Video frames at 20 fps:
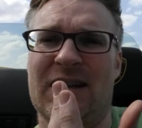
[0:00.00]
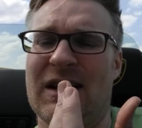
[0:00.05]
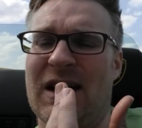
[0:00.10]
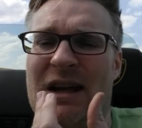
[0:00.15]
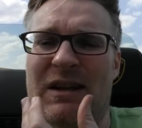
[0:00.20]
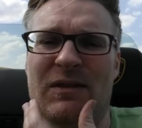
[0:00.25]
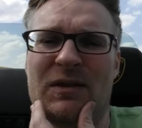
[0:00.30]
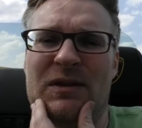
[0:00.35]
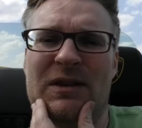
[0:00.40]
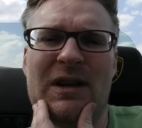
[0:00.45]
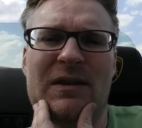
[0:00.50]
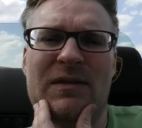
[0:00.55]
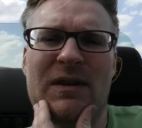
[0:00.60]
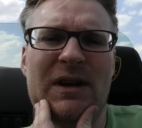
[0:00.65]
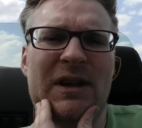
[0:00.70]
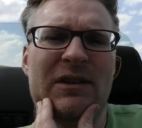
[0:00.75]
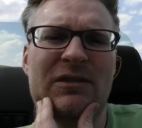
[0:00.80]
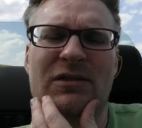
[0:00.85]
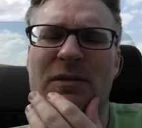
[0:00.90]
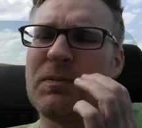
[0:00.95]
I don't have a
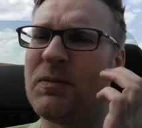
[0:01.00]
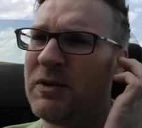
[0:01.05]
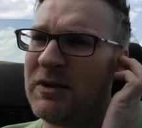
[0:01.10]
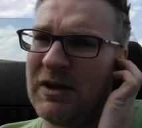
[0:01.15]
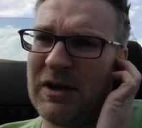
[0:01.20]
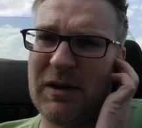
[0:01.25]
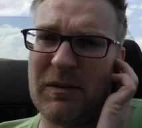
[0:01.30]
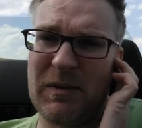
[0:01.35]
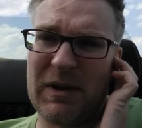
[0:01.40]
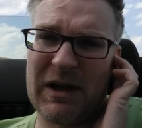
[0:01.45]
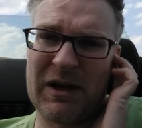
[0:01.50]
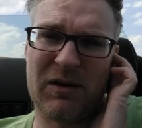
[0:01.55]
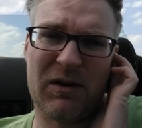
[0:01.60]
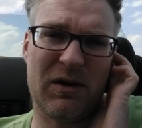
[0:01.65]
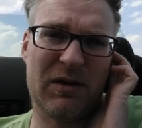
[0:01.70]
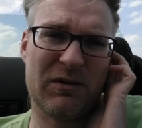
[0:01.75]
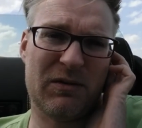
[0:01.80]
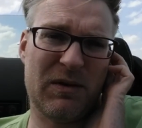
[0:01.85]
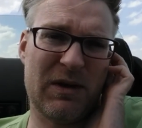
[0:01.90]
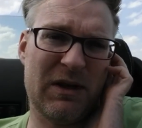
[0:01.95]
relationship with him. I
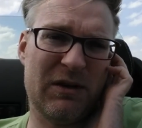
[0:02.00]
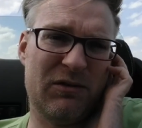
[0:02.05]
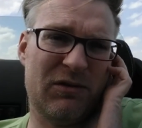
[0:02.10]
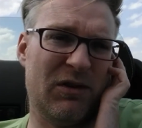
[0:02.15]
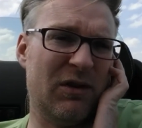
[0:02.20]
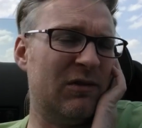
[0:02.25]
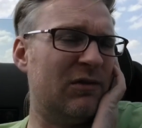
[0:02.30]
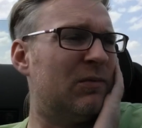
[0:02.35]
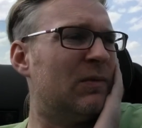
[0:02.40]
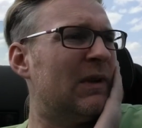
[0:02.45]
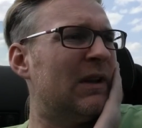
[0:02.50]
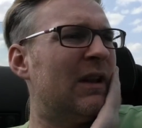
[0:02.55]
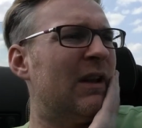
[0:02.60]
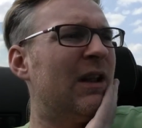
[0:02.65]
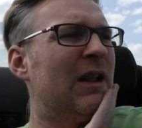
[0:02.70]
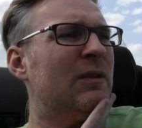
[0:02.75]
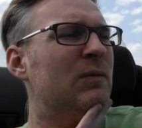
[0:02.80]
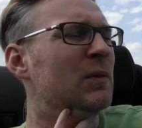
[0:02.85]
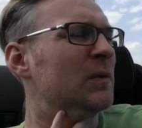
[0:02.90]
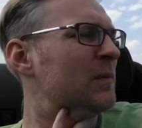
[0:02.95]
can't really judge whether
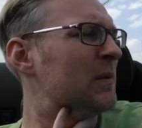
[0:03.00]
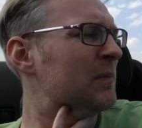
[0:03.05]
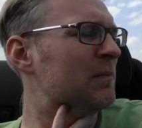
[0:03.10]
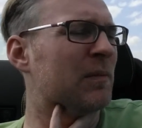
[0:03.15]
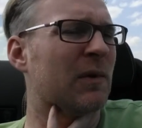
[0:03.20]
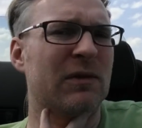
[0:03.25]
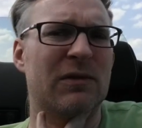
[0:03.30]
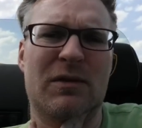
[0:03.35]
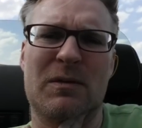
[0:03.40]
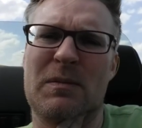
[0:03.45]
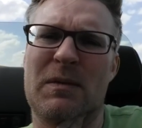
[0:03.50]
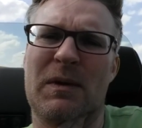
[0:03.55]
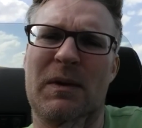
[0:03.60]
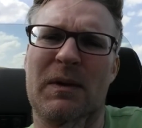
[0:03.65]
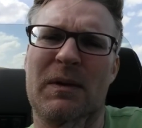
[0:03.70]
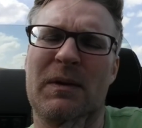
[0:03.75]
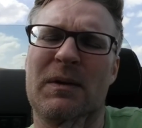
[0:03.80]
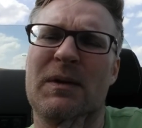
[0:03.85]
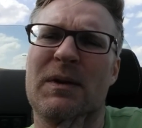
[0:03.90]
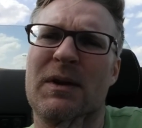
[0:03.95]
that would be
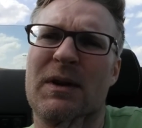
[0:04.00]
possible.